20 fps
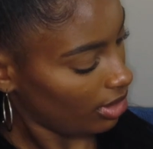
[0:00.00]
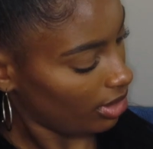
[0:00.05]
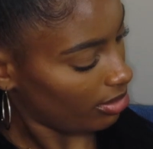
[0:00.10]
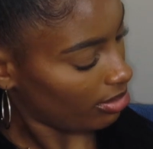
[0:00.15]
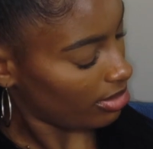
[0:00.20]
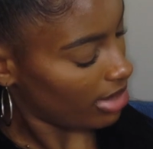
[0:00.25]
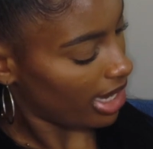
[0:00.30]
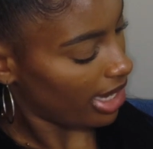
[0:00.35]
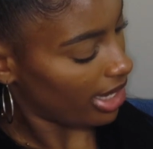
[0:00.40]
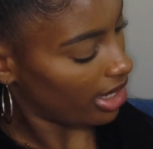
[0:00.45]

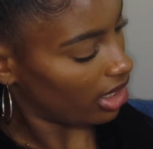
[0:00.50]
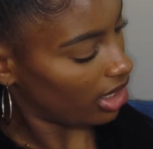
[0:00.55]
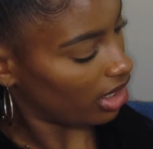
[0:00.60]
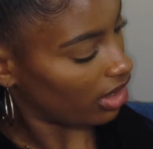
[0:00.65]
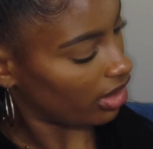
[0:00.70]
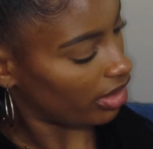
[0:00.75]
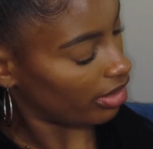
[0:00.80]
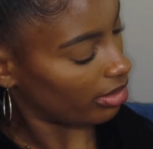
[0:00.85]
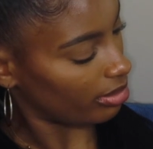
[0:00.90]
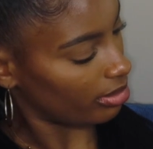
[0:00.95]

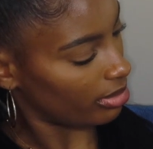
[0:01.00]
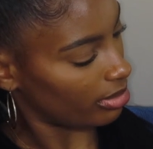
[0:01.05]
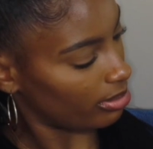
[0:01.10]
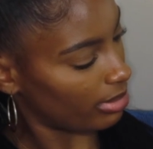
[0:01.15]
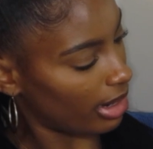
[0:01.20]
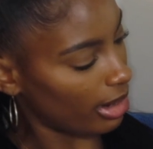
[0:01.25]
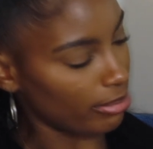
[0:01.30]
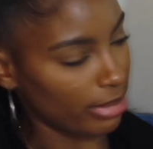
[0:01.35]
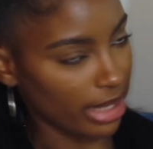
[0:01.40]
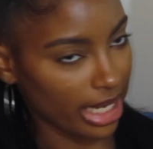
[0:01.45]
my
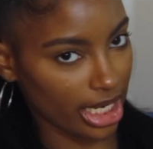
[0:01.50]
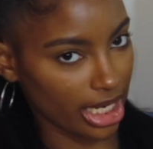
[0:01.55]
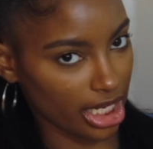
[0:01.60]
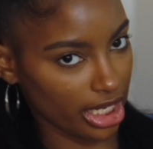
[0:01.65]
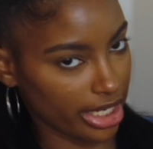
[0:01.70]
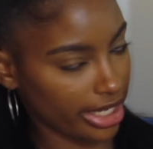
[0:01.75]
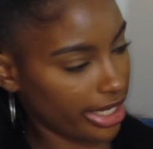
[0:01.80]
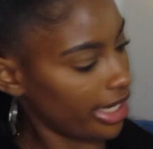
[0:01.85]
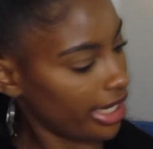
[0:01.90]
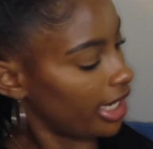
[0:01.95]
my
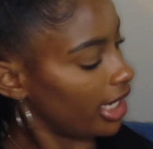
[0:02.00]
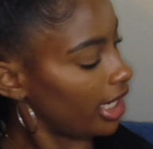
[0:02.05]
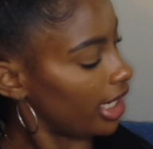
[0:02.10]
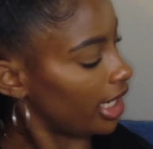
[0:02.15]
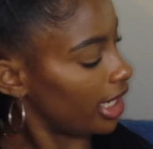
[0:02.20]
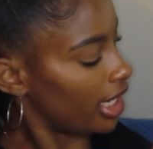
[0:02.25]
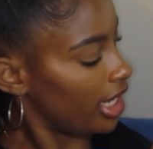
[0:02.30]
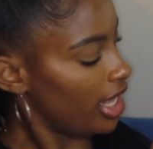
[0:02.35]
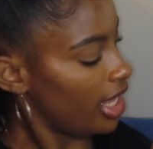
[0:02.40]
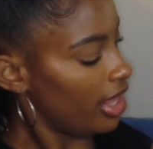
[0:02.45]
banner
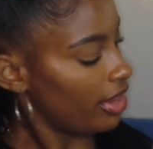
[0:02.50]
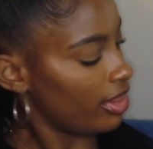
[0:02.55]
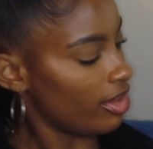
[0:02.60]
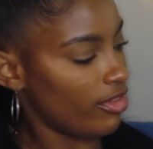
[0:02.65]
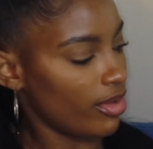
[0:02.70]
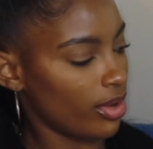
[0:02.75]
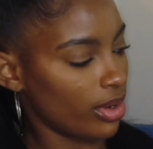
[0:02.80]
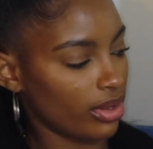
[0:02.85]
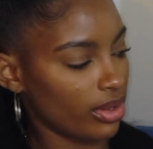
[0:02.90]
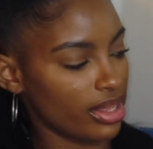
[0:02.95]
and the
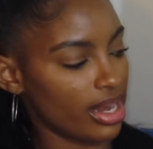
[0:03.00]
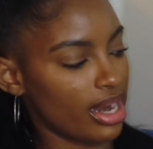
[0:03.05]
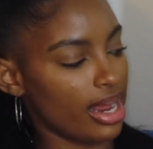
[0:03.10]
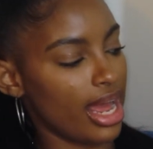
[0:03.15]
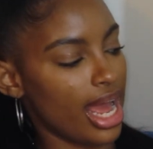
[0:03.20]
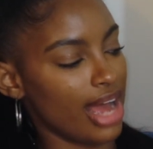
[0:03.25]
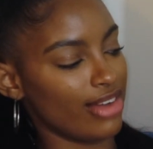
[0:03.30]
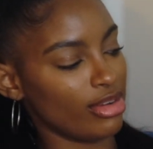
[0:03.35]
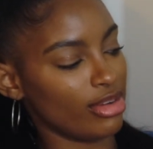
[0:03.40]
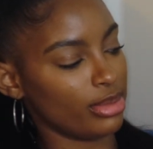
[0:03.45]
photo that I
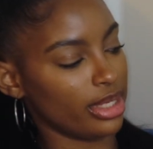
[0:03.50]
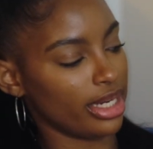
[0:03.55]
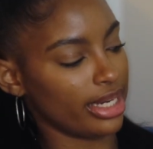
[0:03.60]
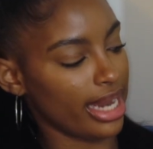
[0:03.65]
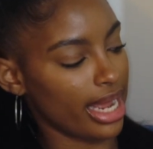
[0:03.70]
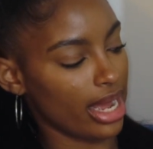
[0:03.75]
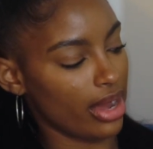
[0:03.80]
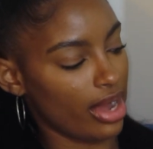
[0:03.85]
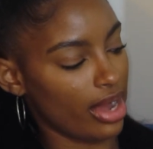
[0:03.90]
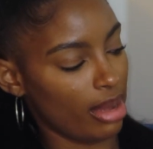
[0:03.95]
have up there
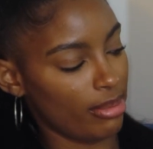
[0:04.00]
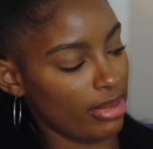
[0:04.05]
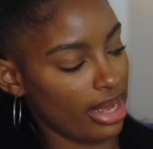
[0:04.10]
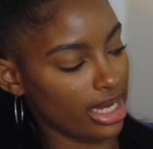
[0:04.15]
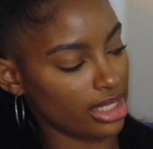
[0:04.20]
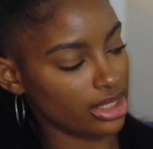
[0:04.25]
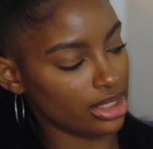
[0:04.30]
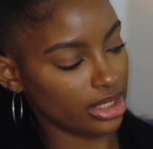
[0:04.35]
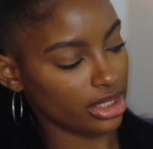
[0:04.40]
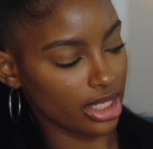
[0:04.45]
now. I'm
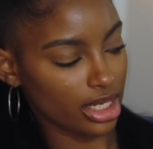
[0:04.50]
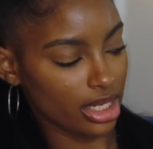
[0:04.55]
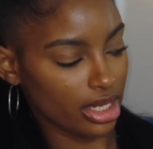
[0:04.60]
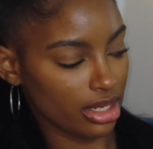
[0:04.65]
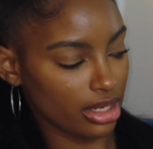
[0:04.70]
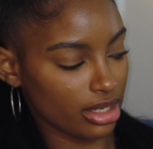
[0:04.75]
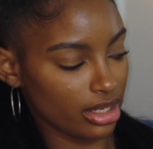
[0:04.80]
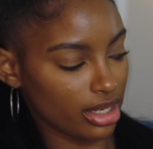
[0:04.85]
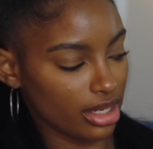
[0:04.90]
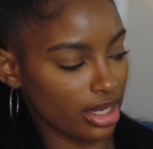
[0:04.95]

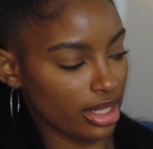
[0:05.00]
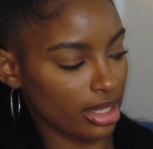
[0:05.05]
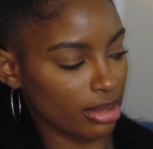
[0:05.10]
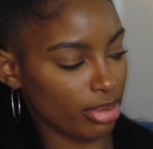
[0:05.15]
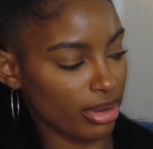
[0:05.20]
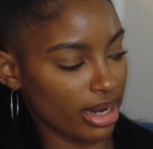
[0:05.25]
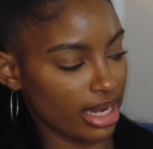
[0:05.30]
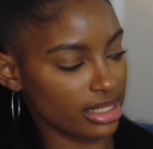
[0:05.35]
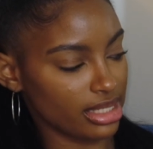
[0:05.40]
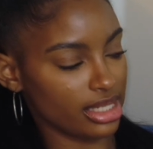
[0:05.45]
actually in the
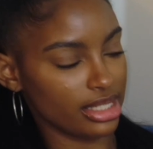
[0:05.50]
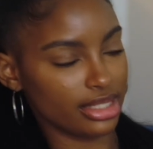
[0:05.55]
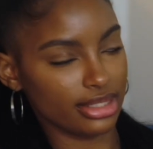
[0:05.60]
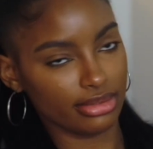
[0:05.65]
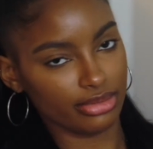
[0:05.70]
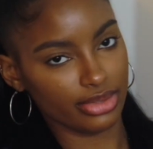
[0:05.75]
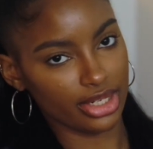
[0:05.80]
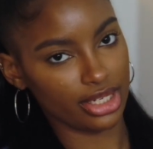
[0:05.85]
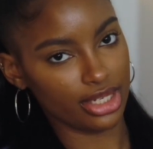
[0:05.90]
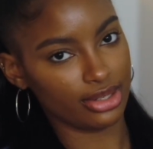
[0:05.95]
process
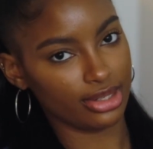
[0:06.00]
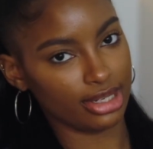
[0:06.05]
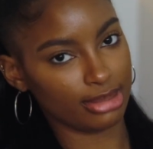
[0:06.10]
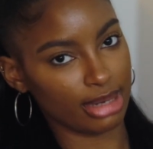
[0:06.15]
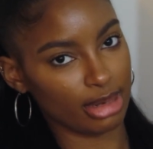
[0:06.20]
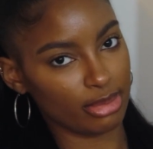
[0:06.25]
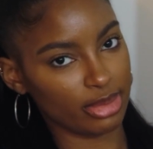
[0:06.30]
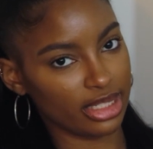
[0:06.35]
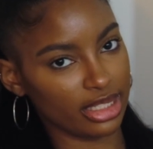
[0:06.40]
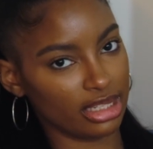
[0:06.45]
of redoing
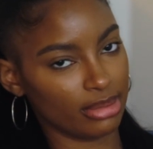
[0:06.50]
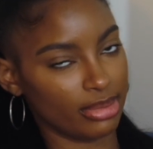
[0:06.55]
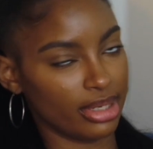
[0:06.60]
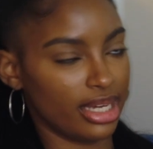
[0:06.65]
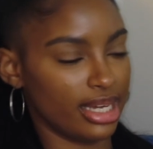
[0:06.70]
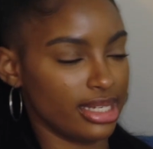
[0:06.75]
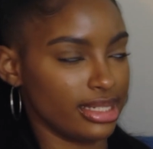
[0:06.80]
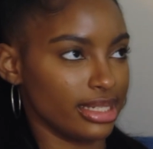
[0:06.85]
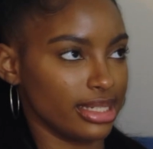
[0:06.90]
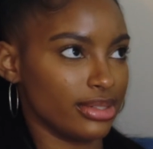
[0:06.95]
my banner
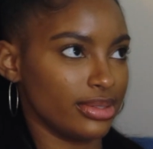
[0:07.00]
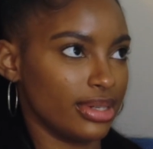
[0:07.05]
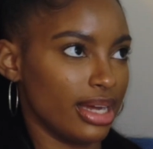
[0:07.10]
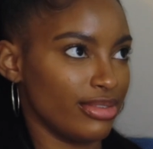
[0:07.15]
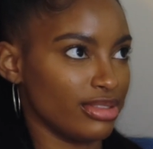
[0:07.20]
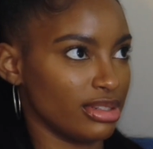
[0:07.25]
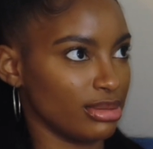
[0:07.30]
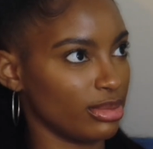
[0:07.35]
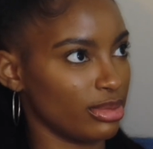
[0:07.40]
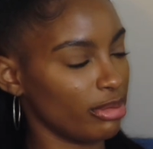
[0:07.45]
because I do
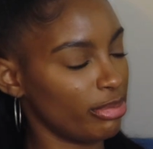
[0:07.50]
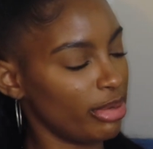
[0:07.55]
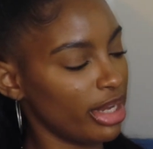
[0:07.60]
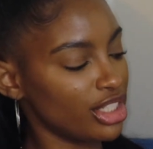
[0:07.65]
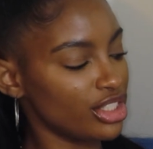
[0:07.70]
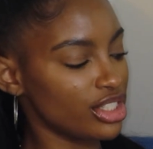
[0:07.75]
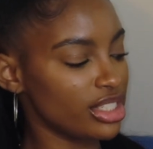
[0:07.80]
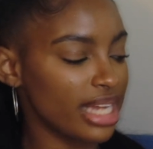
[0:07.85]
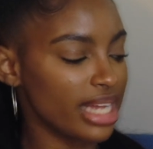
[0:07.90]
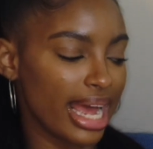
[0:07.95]
have some more
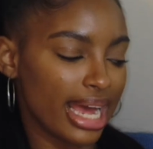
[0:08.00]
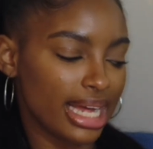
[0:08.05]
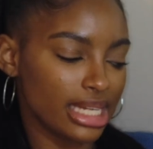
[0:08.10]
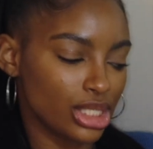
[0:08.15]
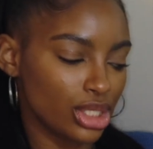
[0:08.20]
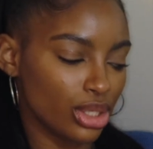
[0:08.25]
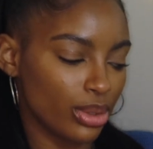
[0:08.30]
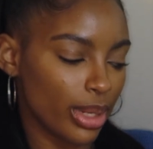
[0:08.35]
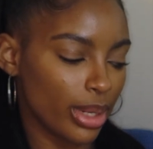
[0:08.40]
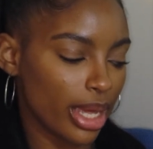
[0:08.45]
pictures to
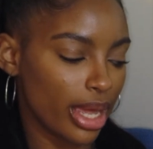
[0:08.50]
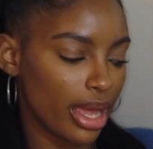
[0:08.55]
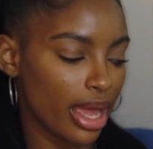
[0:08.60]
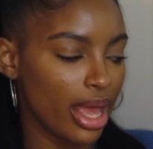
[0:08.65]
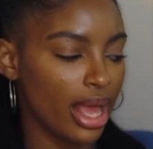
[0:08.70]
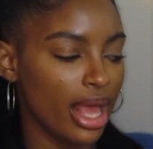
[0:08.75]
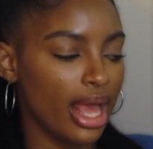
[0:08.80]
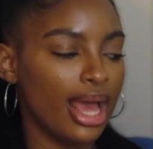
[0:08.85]
add to it.